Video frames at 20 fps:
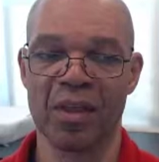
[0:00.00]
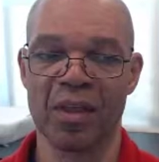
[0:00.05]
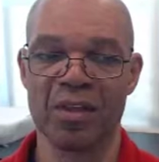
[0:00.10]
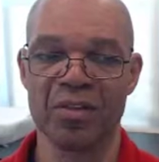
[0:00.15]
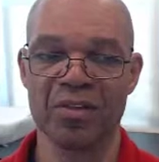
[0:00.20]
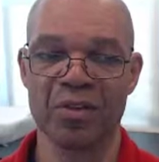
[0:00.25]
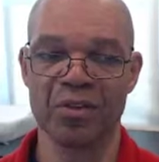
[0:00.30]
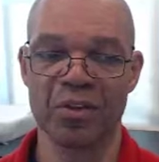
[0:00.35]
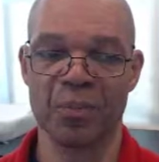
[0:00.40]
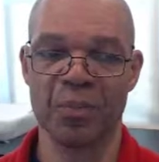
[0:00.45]

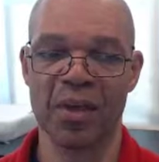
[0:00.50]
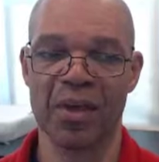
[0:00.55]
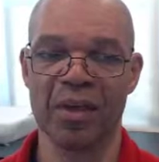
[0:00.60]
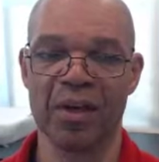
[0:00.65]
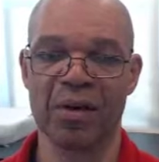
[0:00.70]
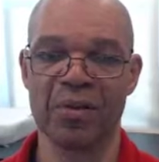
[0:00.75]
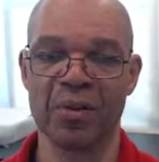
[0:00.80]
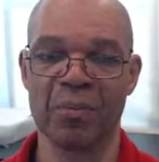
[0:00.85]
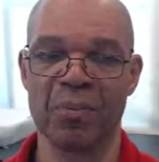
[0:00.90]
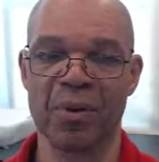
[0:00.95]
So depending
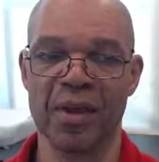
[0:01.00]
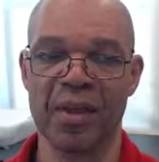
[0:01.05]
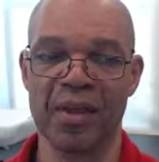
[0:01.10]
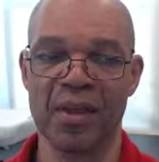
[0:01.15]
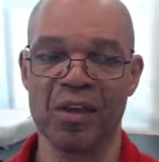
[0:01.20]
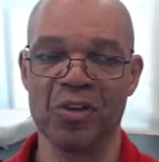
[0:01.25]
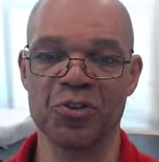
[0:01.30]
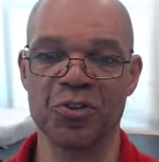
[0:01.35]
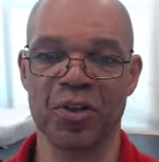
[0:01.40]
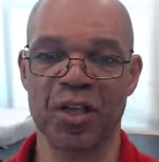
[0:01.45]
on the
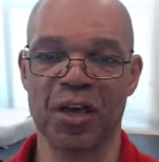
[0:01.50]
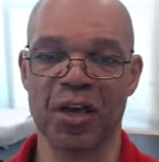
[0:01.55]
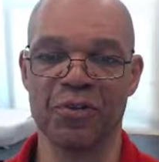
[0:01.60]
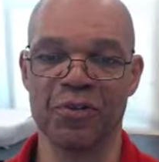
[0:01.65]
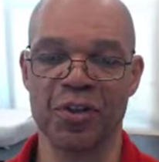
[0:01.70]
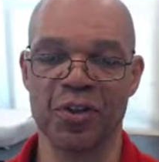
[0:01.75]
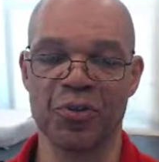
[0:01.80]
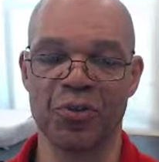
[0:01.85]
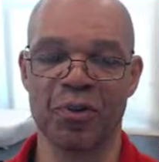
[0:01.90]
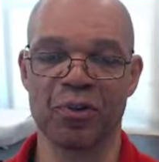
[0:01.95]
page, you'll have
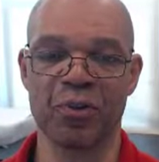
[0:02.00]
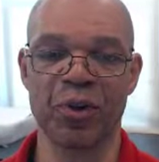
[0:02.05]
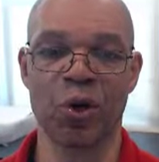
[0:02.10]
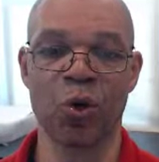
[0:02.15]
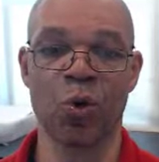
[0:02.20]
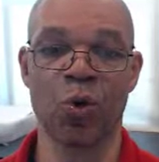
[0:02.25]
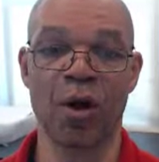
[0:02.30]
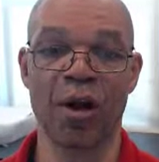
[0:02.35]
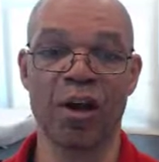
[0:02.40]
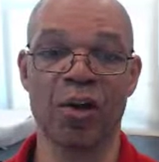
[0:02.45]
different
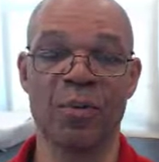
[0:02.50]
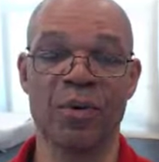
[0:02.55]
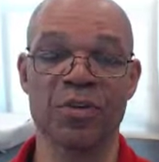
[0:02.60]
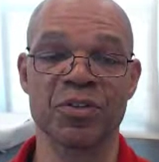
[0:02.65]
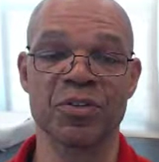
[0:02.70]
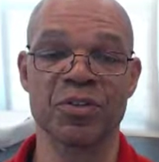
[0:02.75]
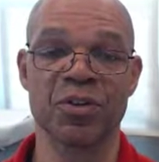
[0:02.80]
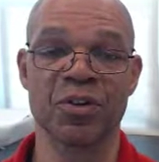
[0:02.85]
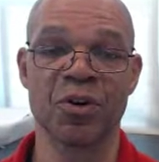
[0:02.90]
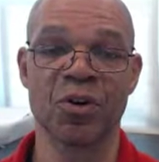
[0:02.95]

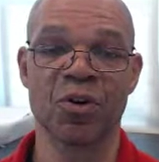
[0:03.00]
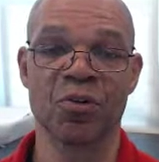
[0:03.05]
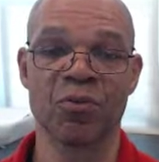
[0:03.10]
requirements